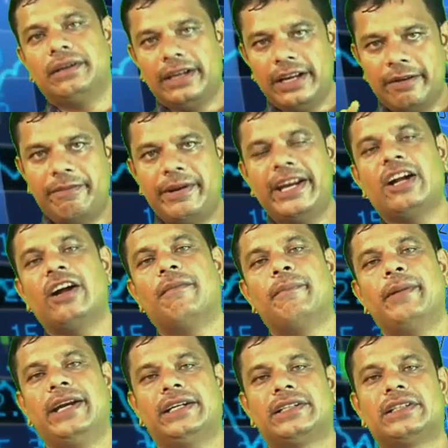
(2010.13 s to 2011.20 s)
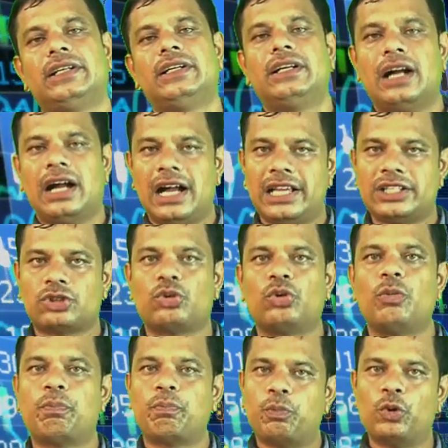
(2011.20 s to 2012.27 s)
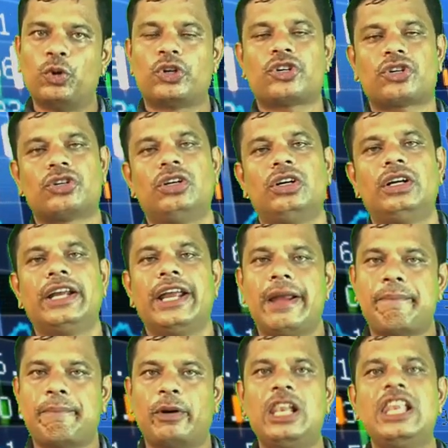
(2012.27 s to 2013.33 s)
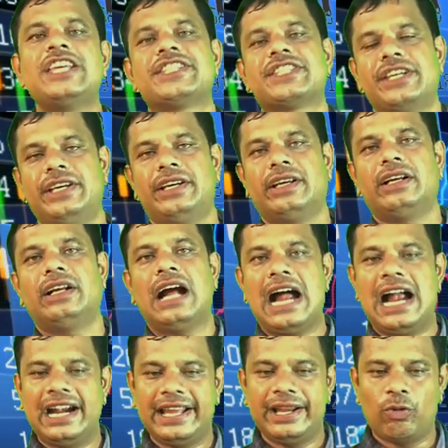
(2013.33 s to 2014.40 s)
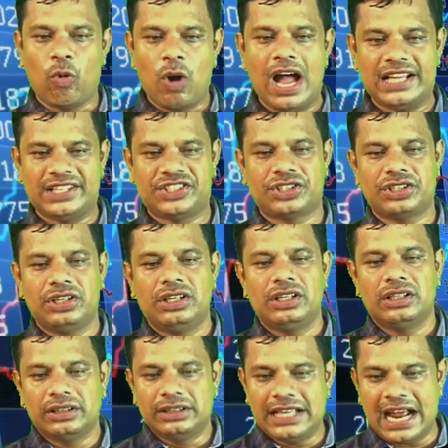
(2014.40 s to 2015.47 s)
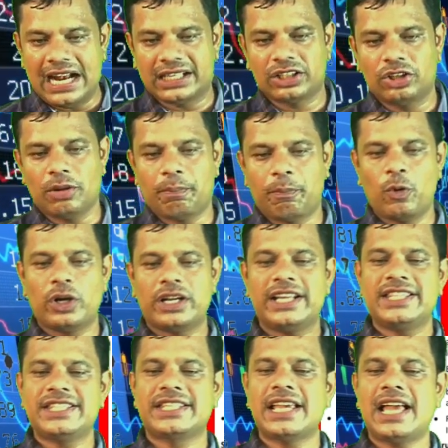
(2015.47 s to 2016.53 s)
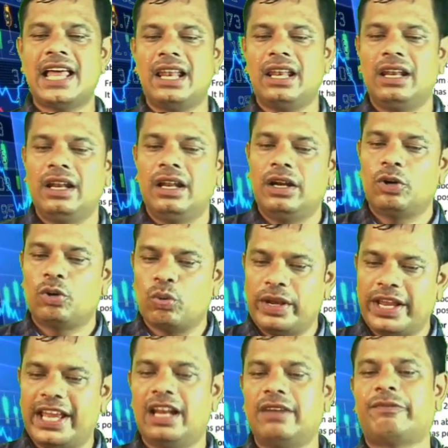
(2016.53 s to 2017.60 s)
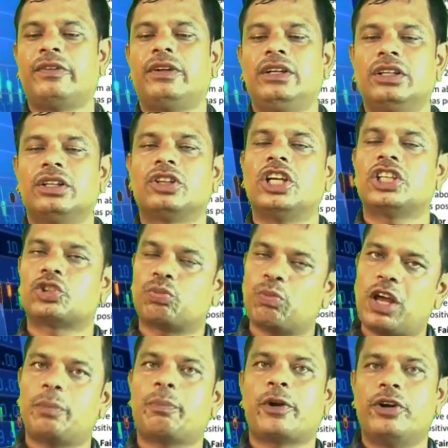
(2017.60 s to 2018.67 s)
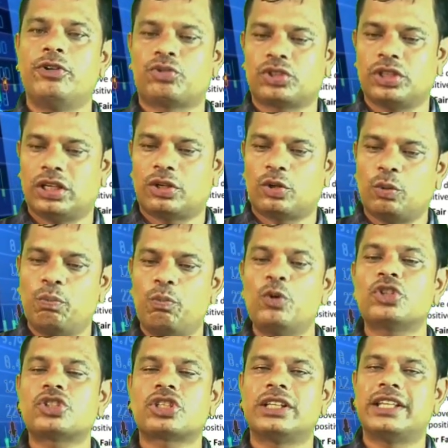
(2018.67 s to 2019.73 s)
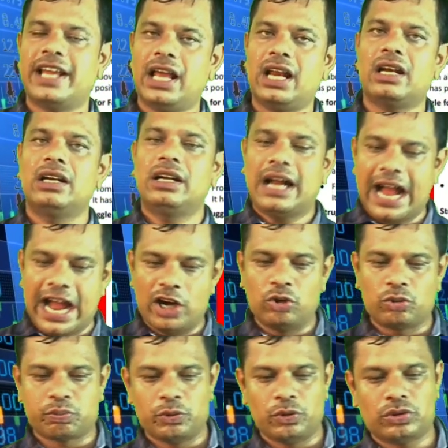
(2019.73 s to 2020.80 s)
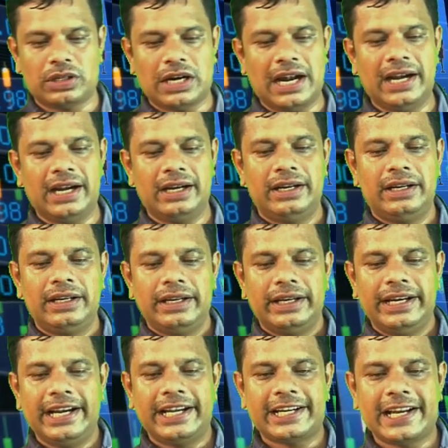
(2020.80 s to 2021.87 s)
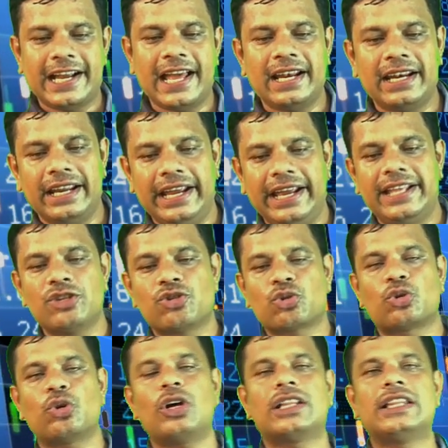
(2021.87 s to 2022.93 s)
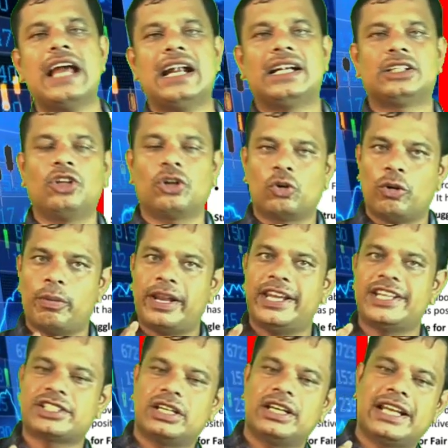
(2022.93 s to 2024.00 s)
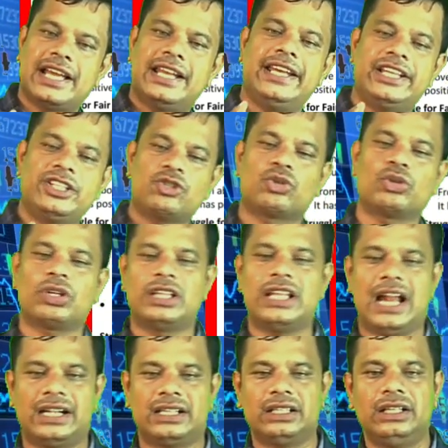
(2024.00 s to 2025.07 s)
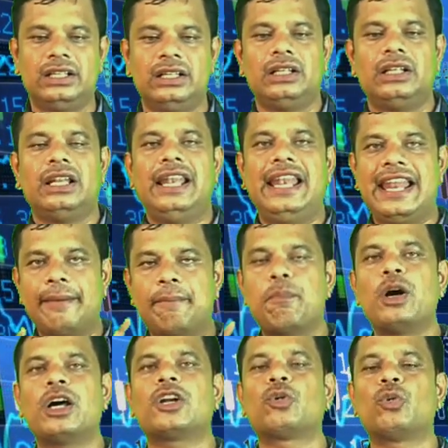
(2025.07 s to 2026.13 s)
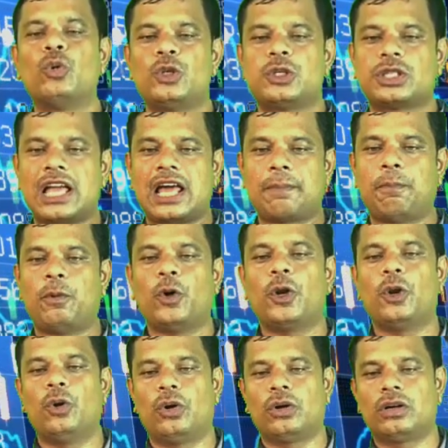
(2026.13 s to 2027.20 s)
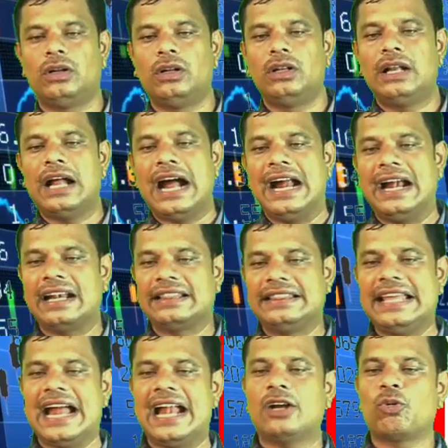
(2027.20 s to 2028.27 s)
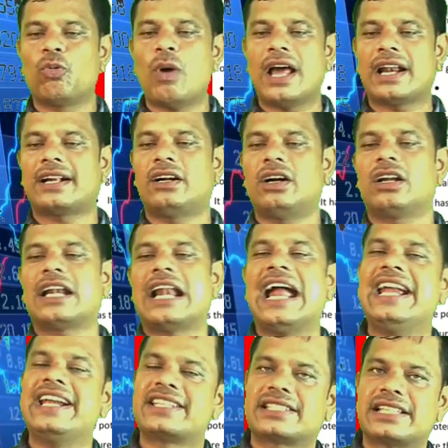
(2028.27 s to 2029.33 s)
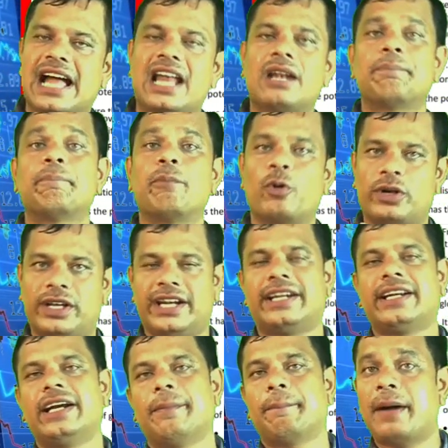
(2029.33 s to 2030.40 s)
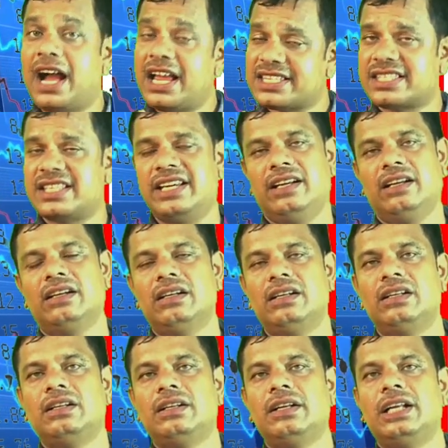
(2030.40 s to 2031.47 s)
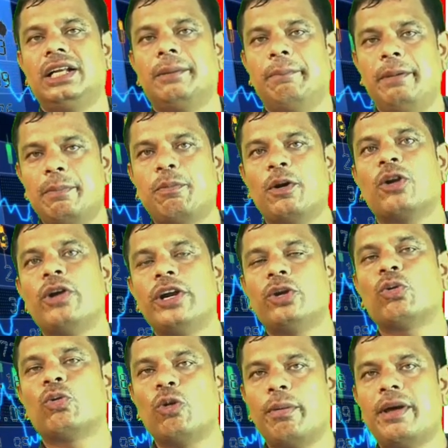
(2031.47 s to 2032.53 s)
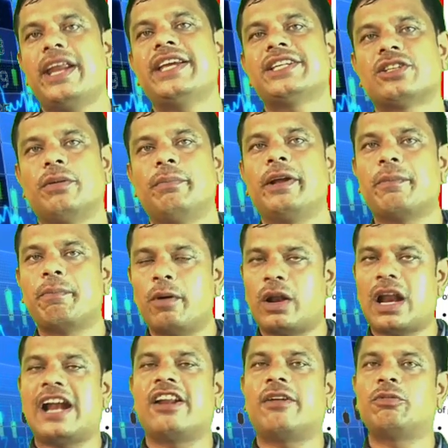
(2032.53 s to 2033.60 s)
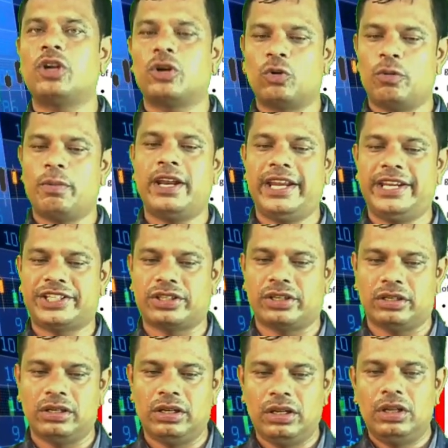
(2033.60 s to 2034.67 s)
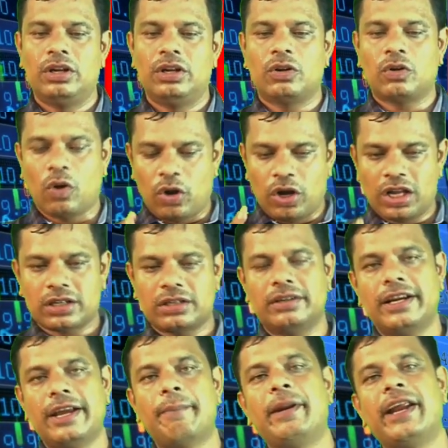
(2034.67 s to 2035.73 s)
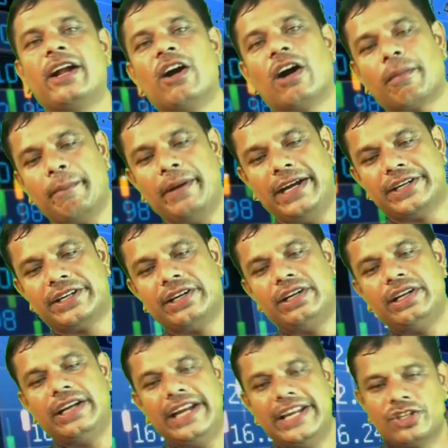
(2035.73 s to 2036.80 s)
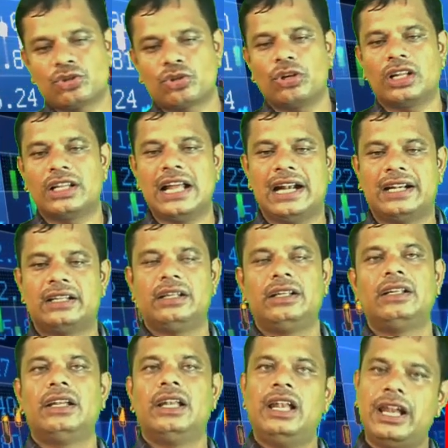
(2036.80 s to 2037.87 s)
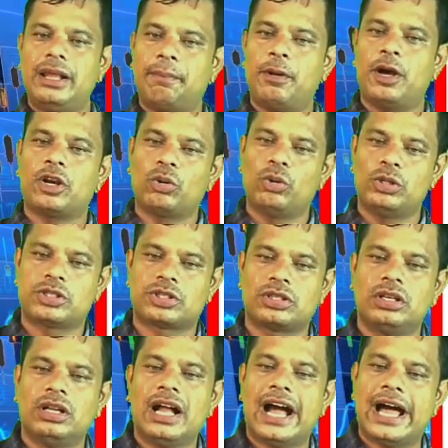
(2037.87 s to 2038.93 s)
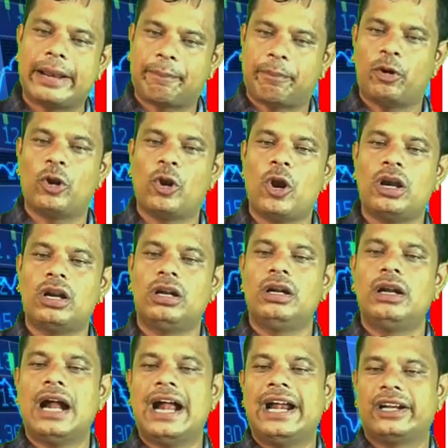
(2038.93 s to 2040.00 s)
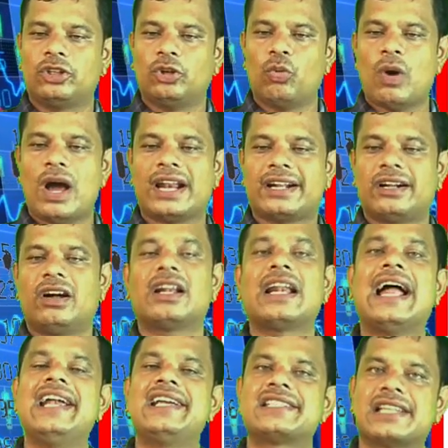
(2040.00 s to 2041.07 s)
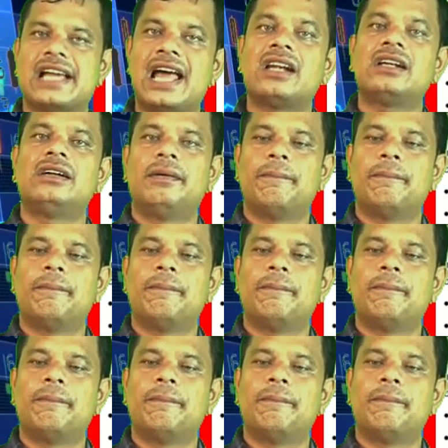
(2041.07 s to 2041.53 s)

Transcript: every government has to put a policy and a watch that the potential to help the small producer to boost their output, and it can ensure that the globalization can ensure that labor rules are followed and that worker rights are protected. First thing, before going to globalization, before adapt to globalization, or every government ensure that labor rules are followed and the worker rights are